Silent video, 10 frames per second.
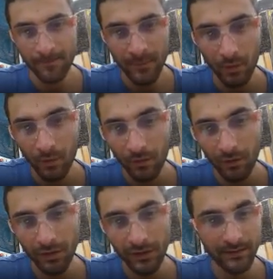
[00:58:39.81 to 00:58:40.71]

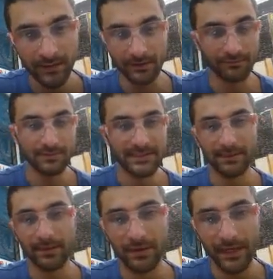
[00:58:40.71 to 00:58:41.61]
or you think of some
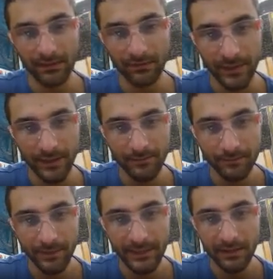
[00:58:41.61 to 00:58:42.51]
other kind of way.
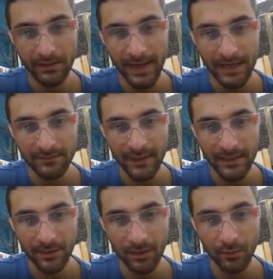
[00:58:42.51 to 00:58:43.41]
But here the half
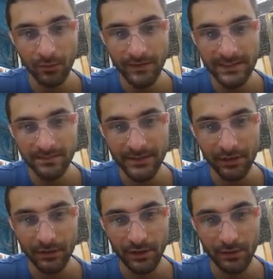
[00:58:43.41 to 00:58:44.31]
lap, they remove this
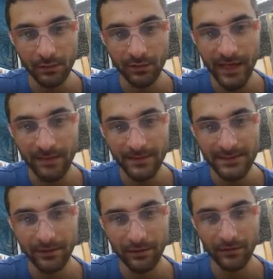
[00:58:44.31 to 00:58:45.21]
material and remove that
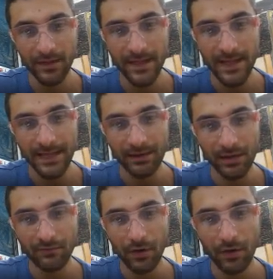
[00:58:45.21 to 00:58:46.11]
material, and now you
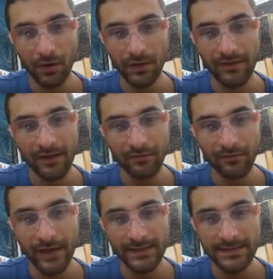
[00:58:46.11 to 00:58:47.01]
have all of that
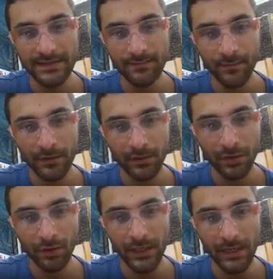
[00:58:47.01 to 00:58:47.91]
face
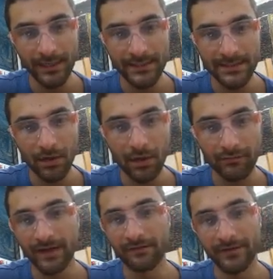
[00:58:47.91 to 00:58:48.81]
gluing up against all of
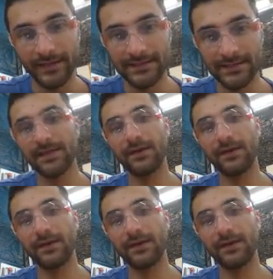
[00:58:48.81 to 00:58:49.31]
that face. So now you